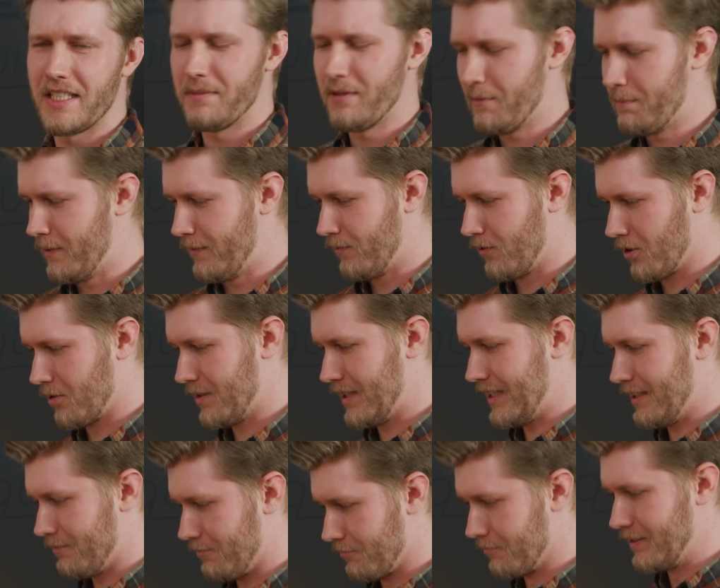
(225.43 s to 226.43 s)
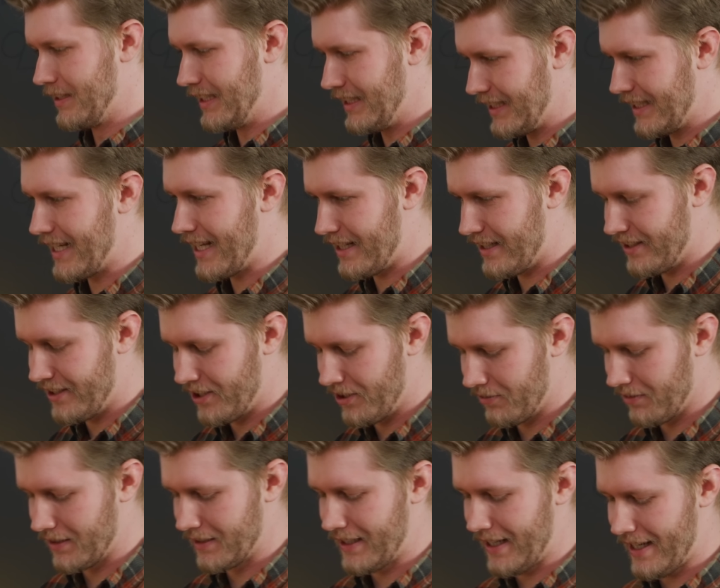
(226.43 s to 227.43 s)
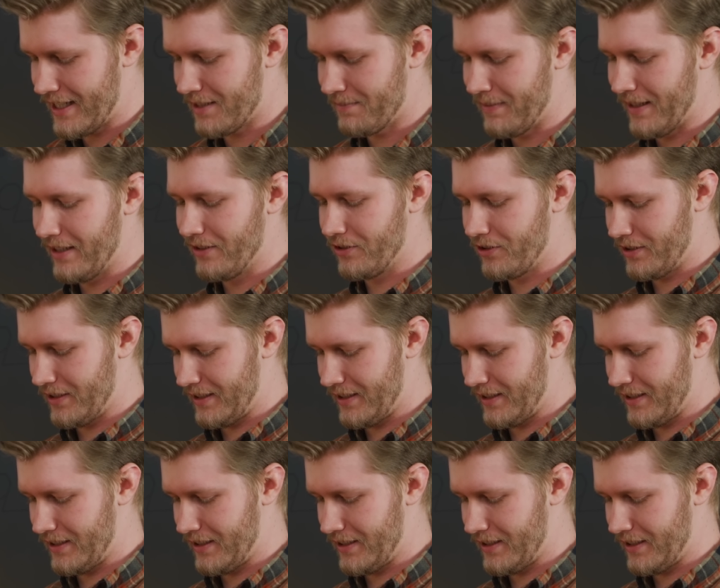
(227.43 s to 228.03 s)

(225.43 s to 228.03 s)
about before we really get into our test bench